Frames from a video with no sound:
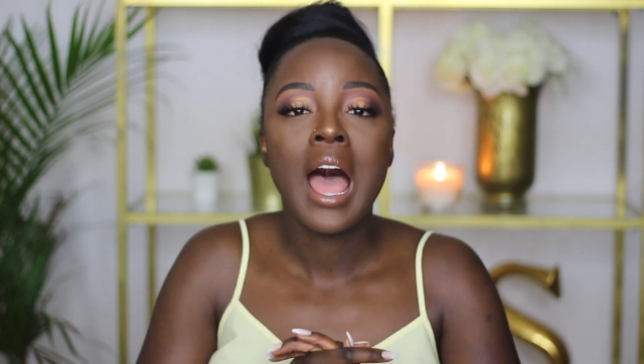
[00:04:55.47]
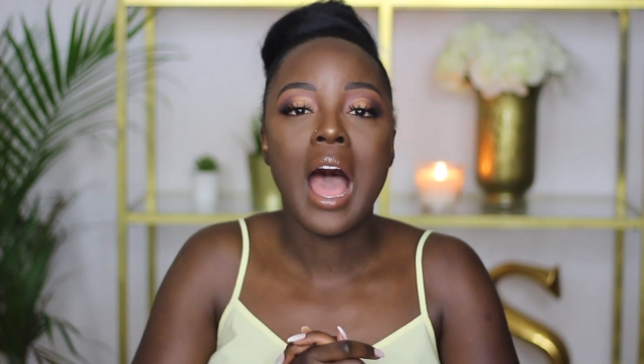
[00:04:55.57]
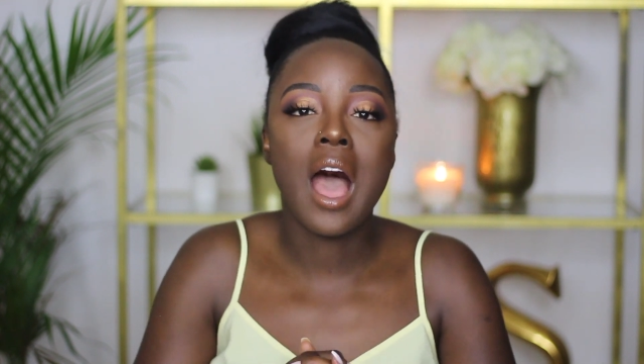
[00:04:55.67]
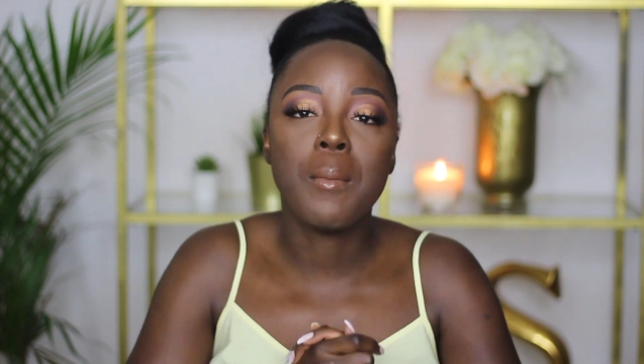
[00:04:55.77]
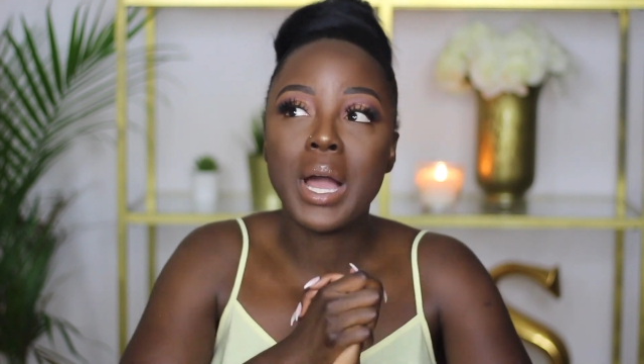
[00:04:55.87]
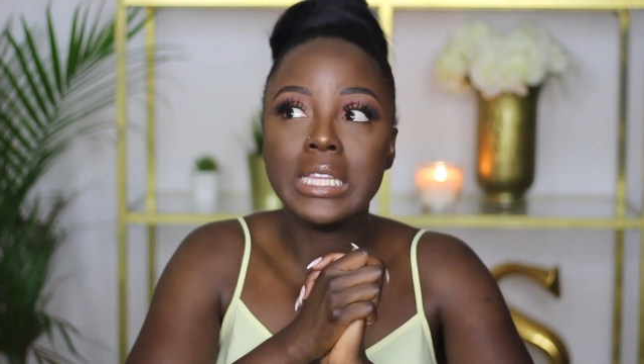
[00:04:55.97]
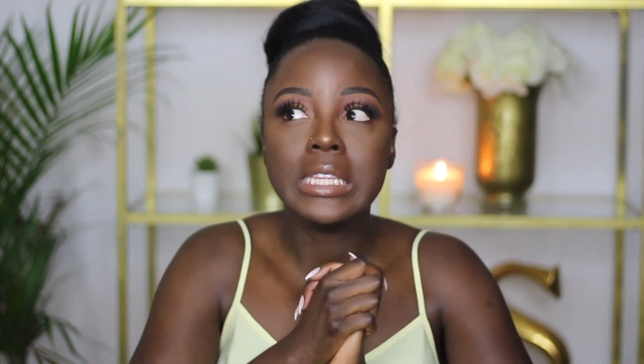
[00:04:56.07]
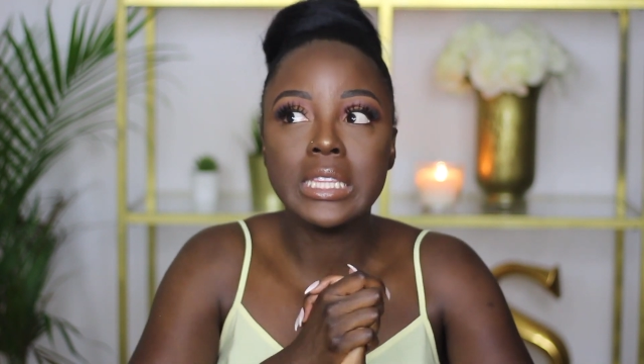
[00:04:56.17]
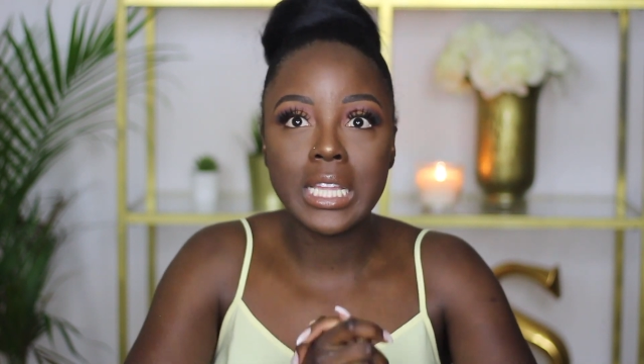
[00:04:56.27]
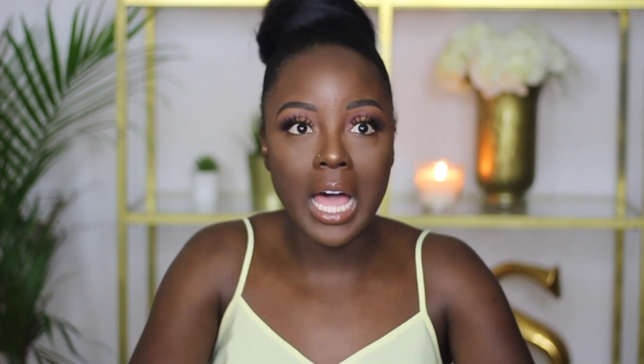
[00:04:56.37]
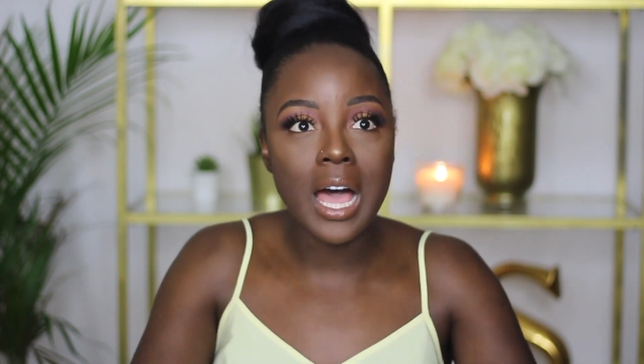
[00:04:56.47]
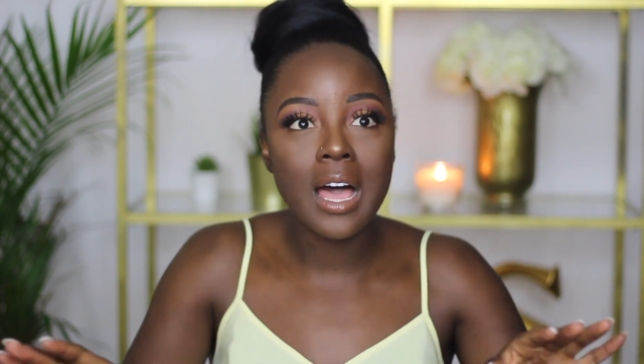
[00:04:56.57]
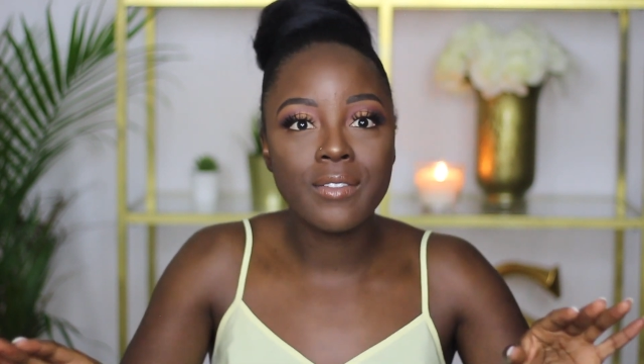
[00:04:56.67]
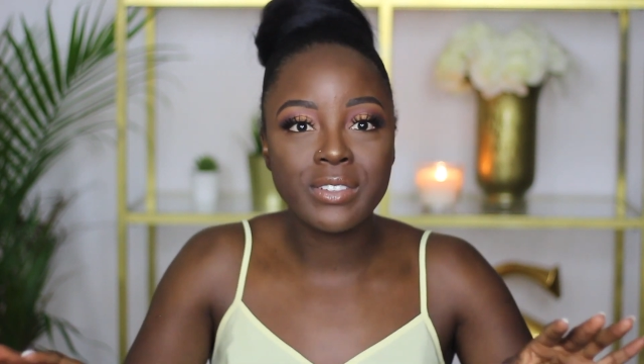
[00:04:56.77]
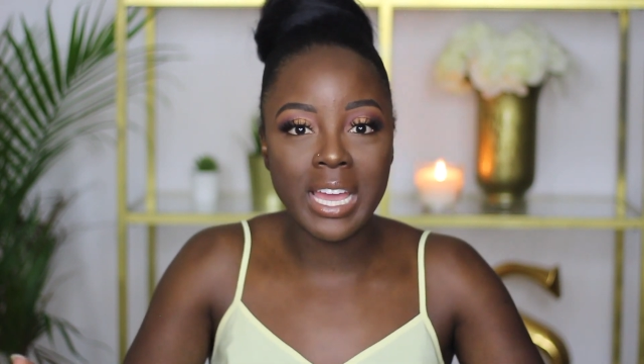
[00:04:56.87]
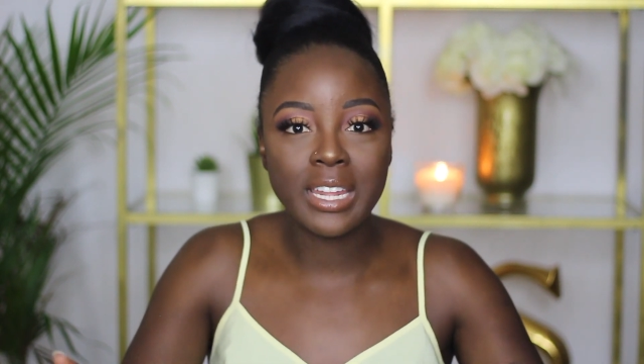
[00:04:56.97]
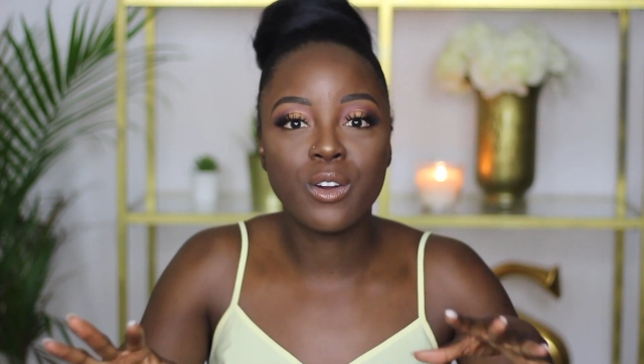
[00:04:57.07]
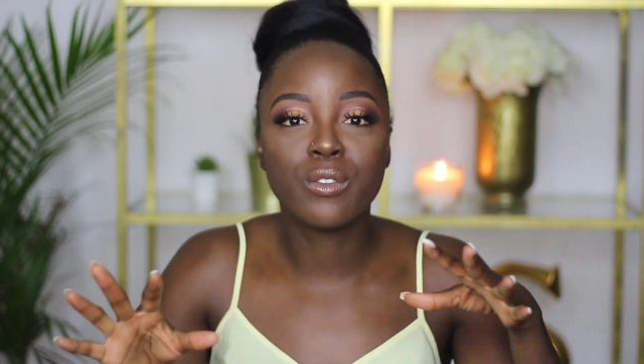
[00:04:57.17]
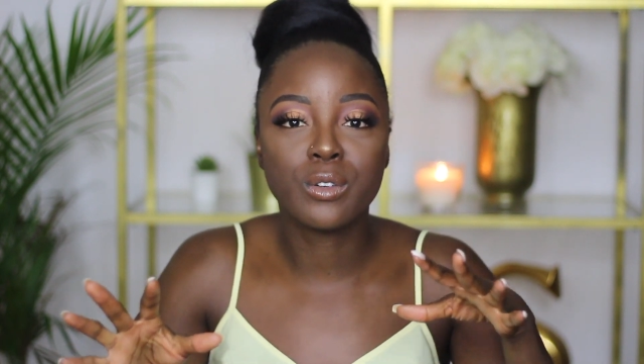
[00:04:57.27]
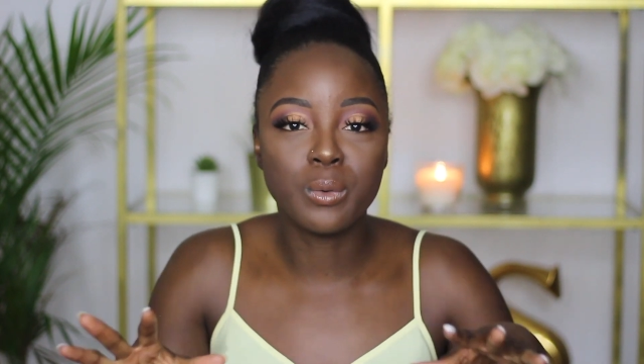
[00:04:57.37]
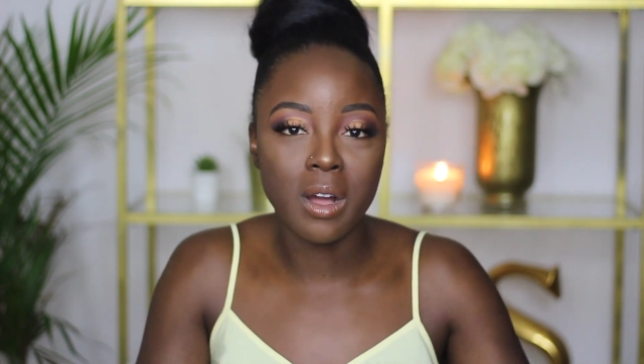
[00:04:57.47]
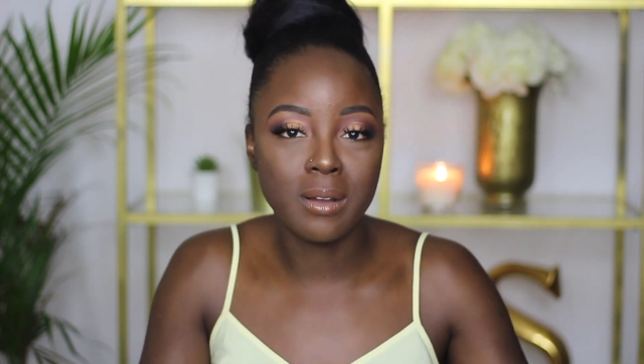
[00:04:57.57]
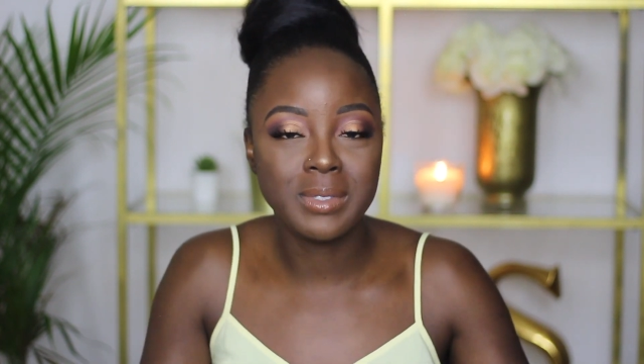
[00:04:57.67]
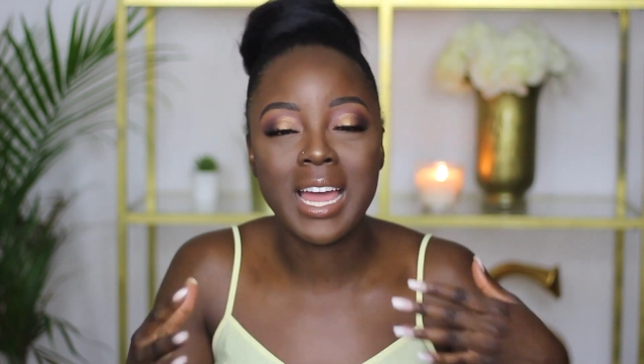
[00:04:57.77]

I love getting overwhelmed.